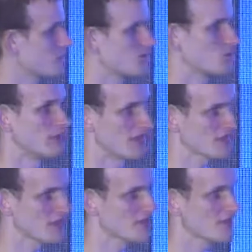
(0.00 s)

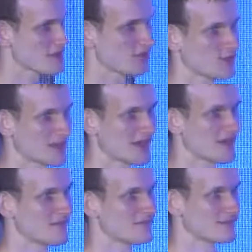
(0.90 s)
domains. So you
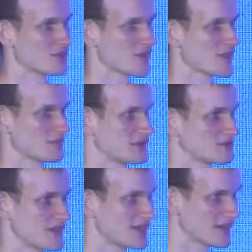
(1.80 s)
have something
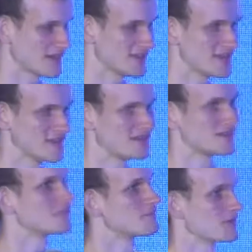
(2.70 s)
like I
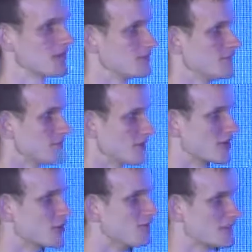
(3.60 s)
don't
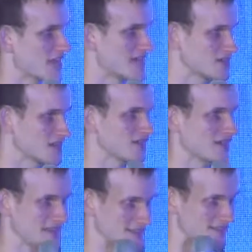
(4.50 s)
know,
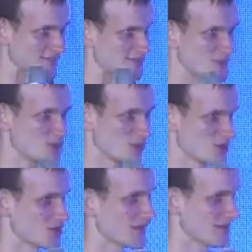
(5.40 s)
Vitalik.eth,
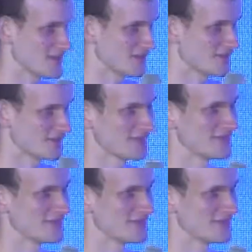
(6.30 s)
George.eth,